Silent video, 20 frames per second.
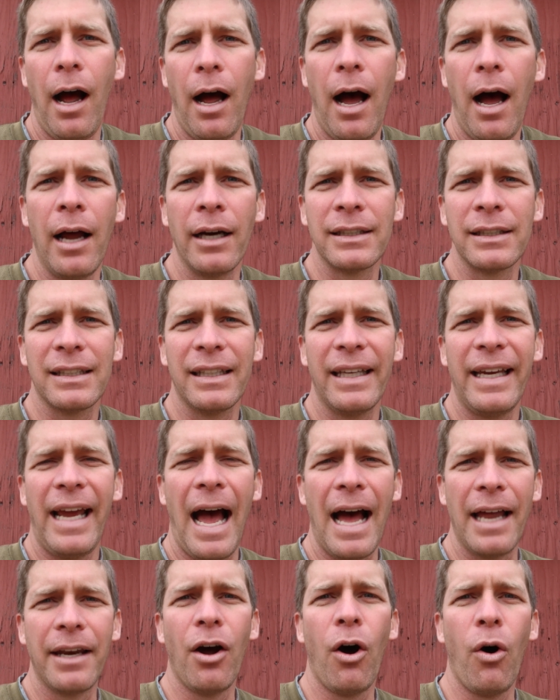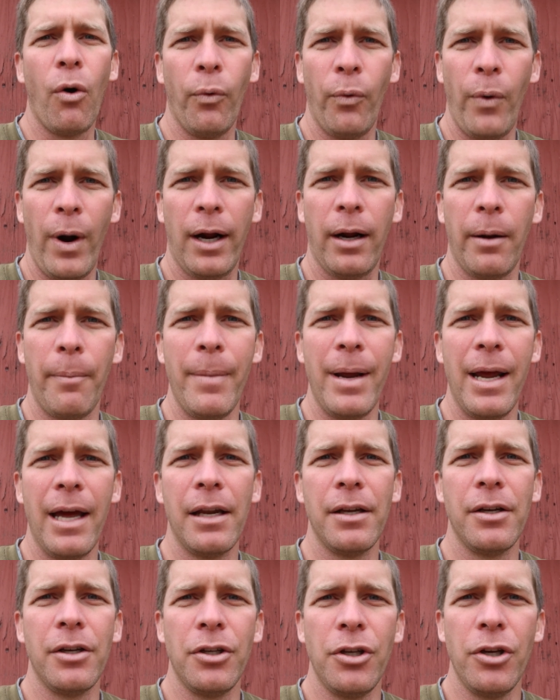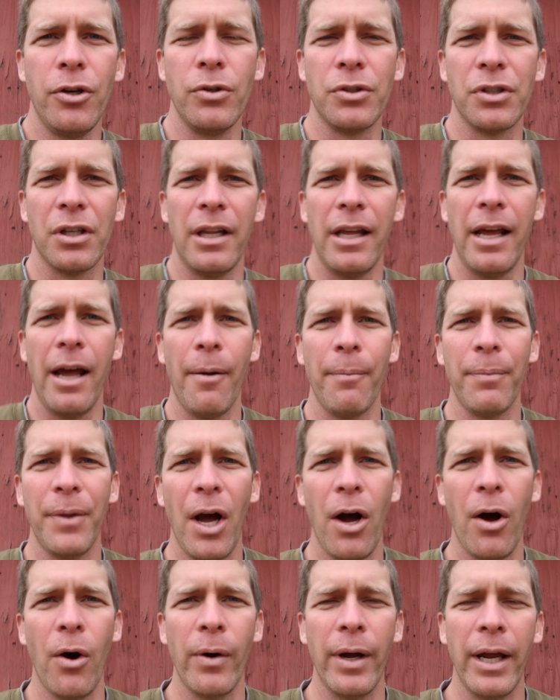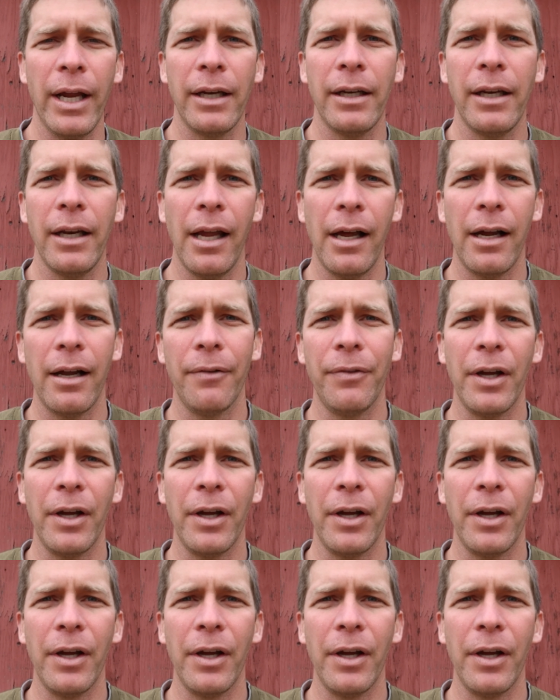honestly I don't recommend using them though it uh,